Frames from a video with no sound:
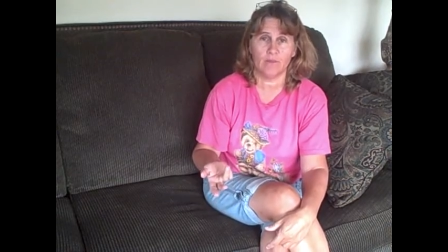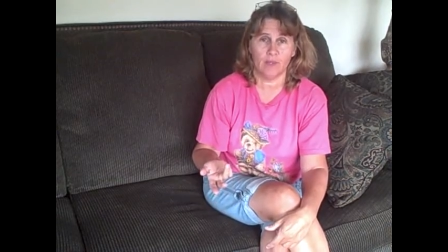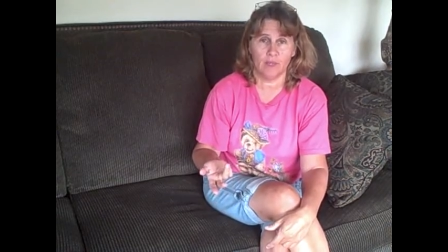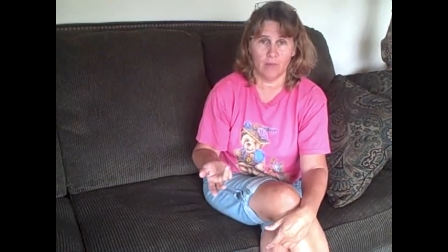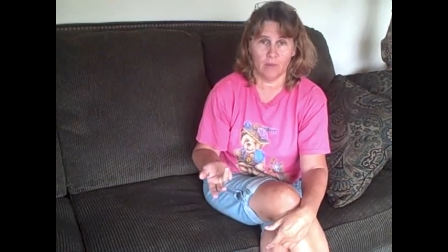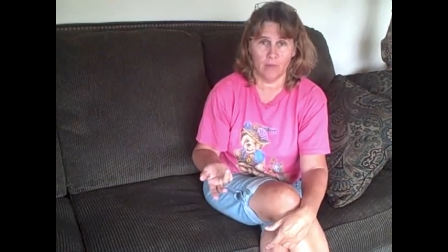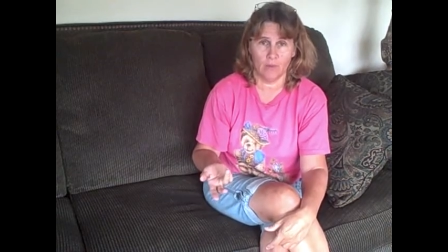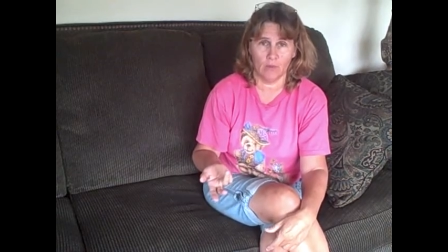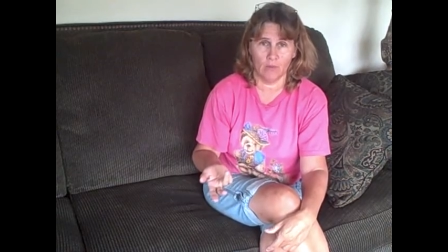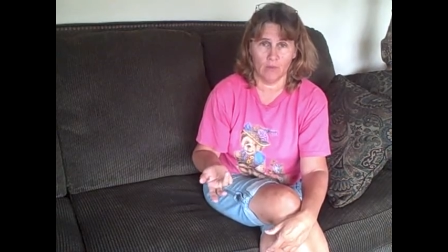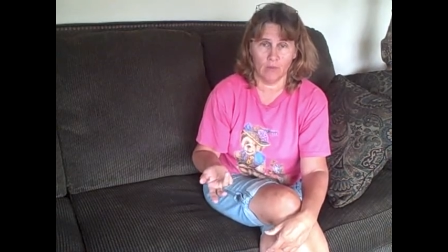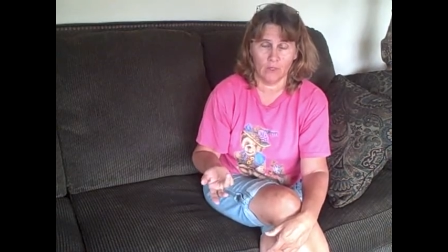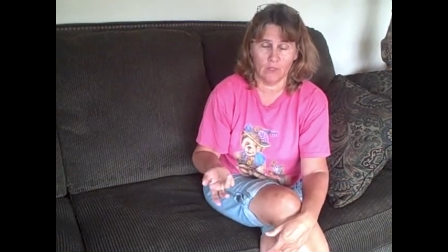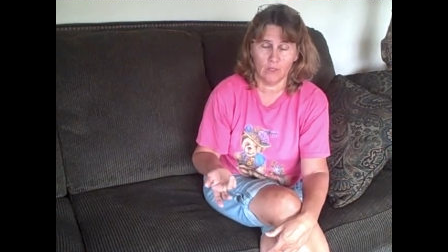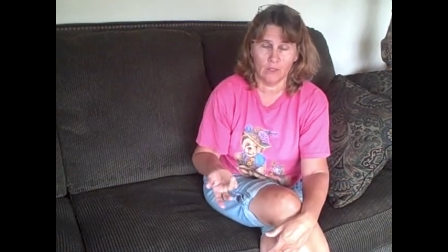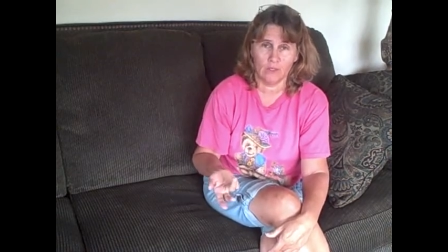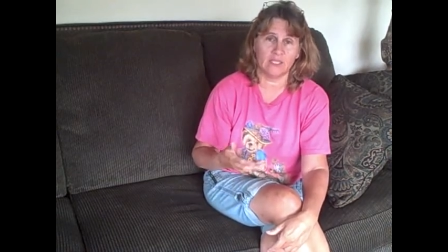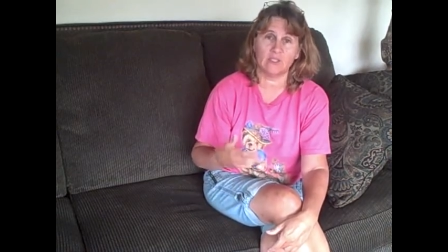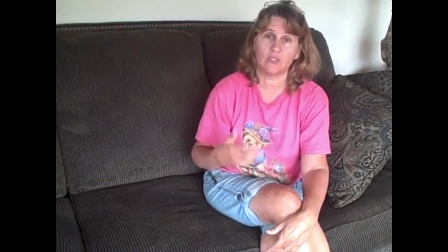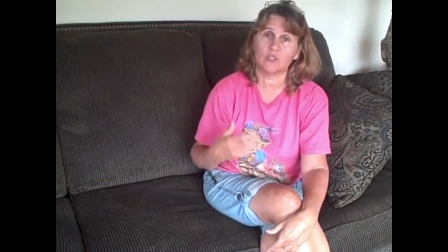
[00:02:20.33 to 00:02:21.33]
people
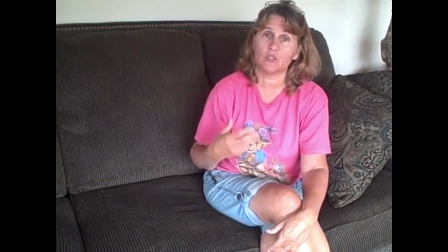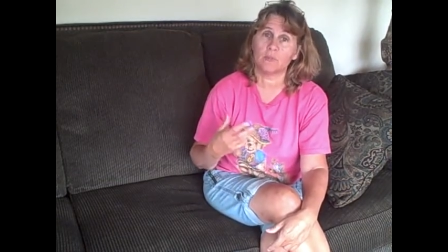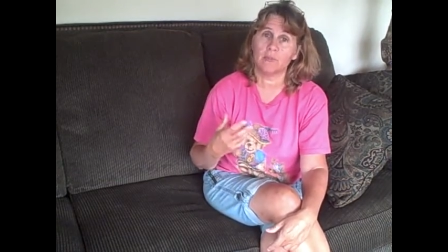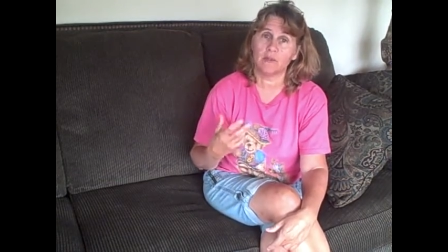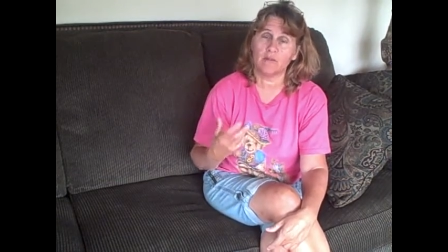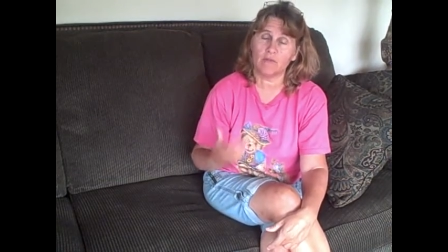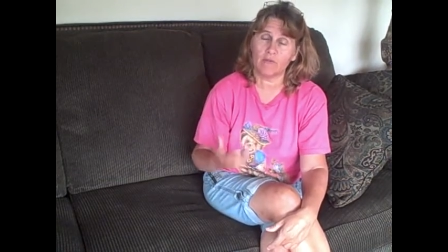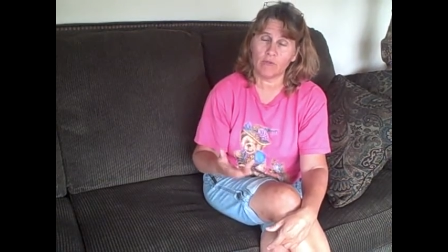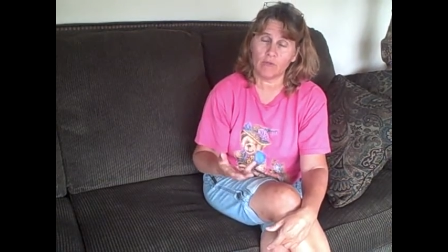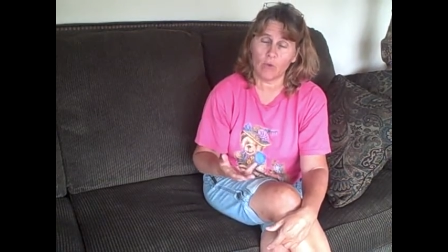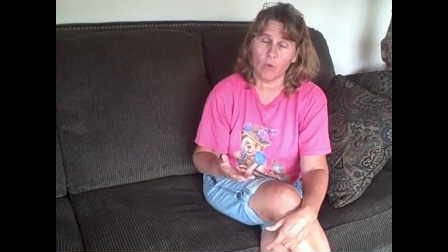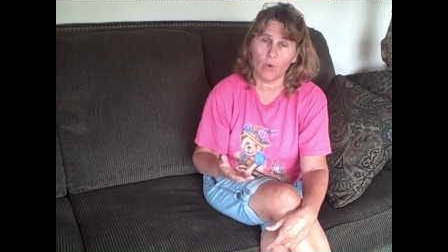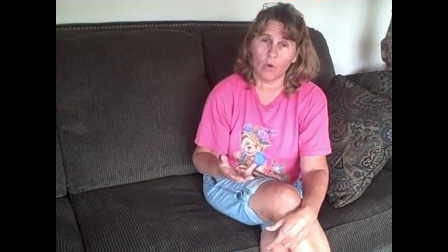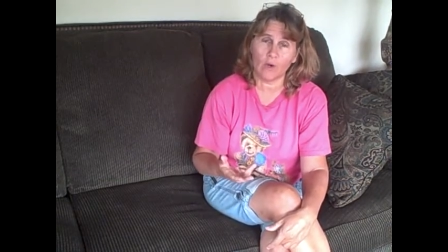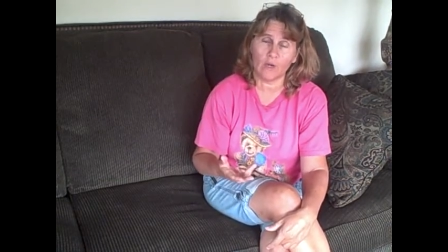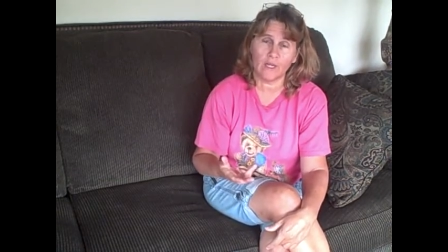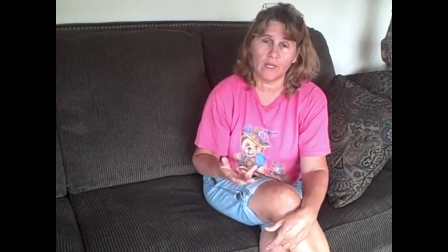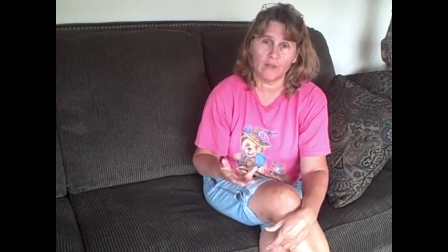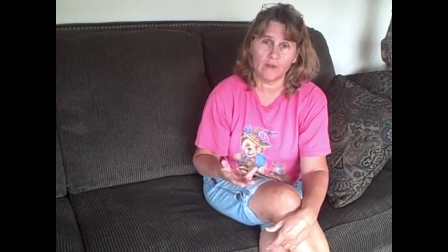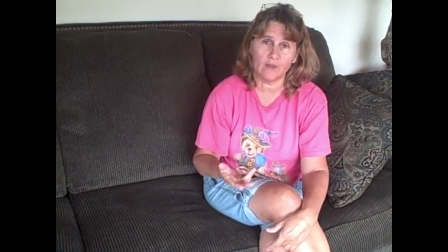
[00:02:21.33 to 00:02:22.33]
that there's been
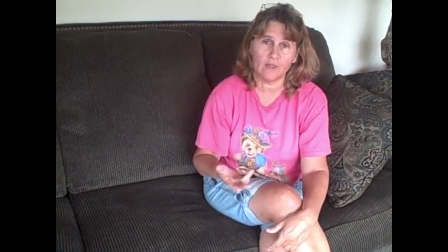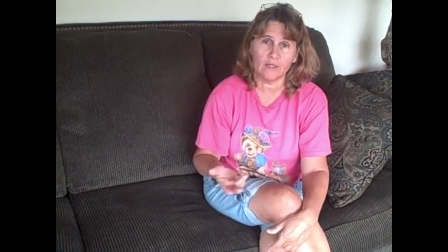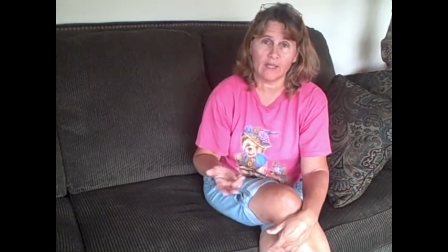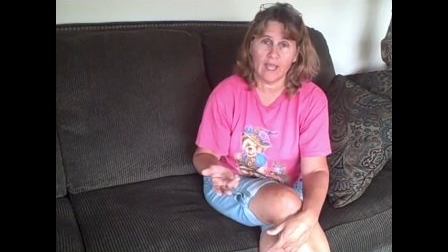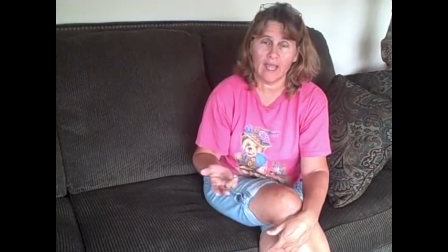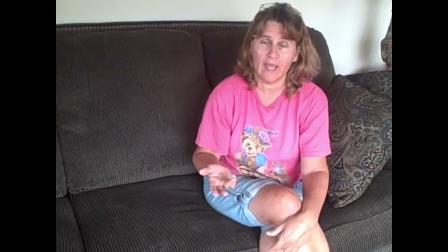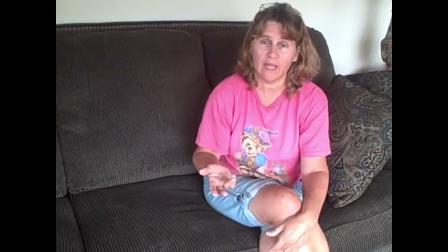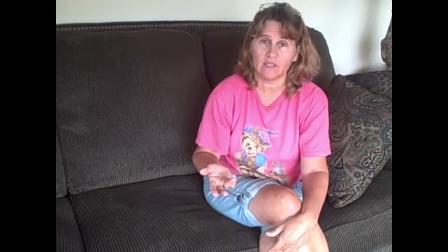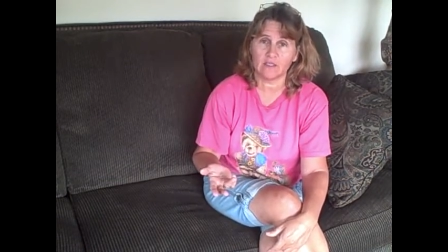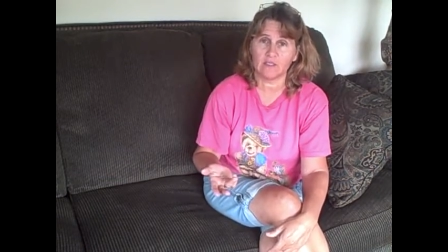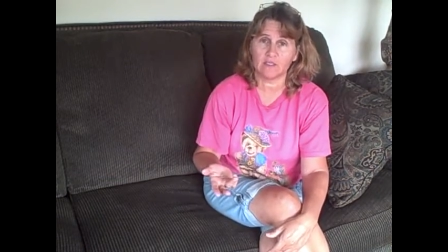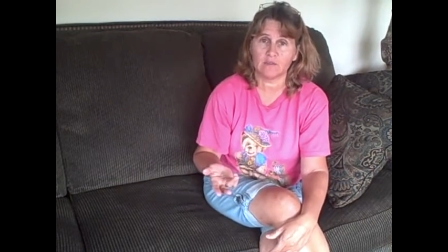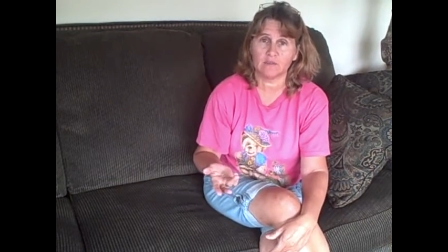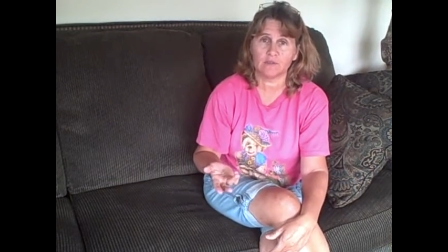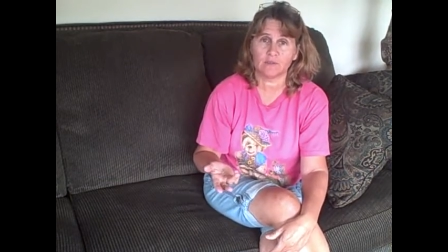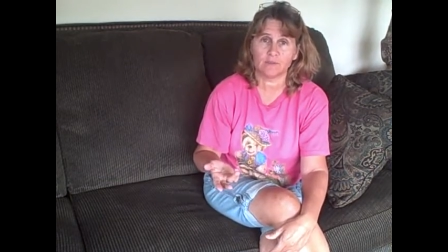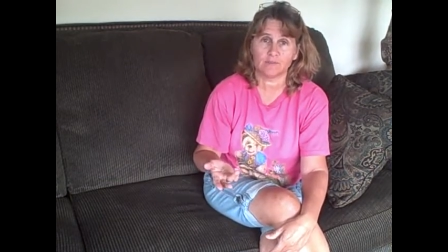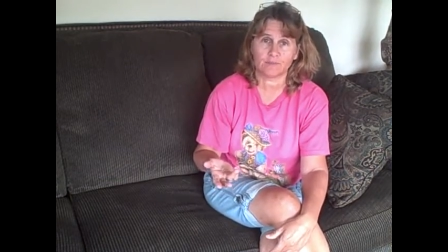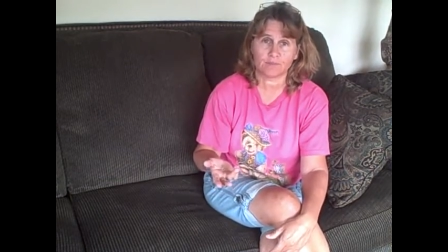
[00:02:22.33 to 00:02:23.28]
400 active